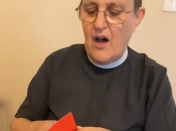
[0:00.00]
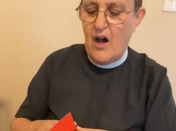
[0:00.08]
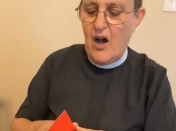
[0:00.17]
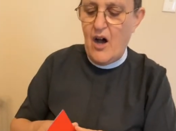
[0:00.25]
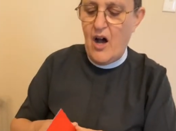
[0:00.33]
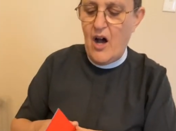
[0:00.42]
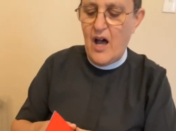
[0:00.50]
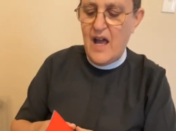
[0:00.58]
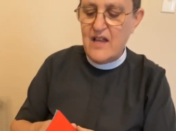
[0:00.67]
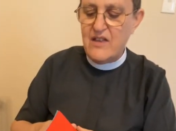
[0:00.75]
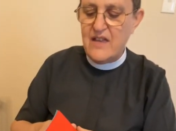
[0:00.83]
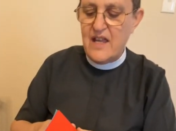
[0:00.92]

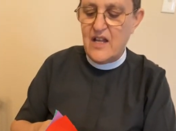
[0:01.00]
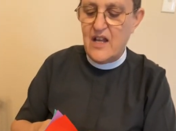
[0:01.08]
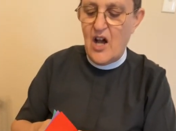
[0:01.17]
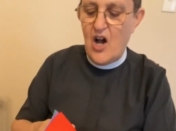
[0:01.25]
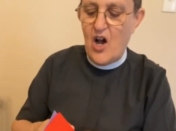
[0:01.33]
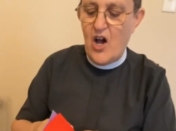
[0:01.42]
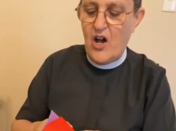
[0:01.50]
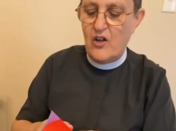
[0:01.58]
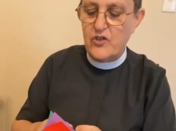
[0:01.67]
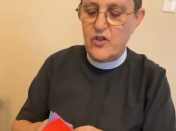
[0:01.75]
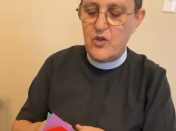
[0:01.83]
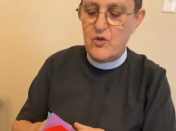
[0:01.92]
I think I'll
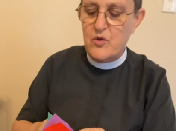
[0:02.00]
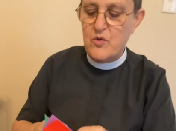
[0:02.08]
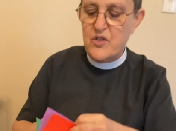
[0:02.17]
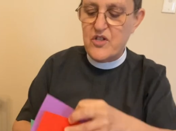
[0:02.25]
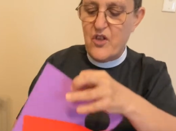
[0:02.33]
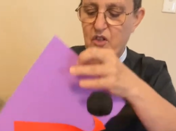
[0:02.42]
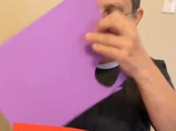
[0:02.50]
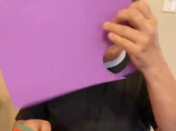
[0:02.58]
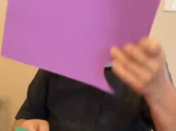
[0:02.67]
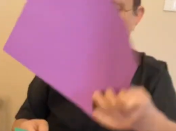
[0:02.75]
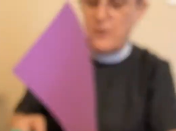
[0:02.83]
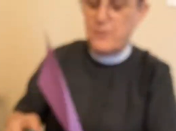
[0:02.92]
use the
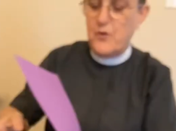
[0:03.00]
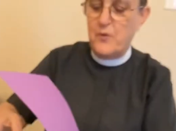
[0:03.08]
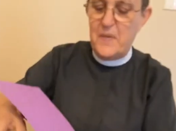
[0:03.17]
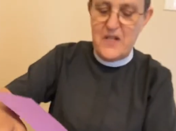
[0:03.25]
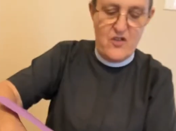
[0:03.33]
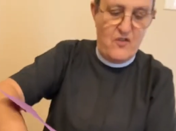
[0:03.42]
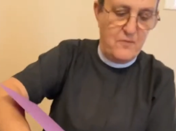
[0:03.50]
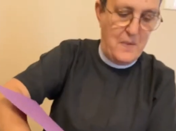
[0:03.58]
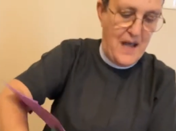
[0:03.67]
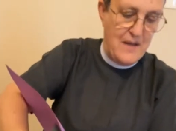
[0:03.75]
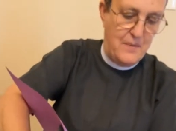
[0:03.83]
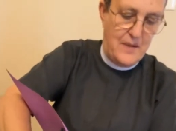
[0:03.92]
purple bit of
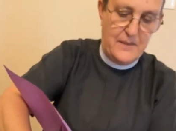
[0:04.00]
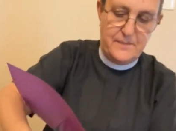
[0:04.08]
paper.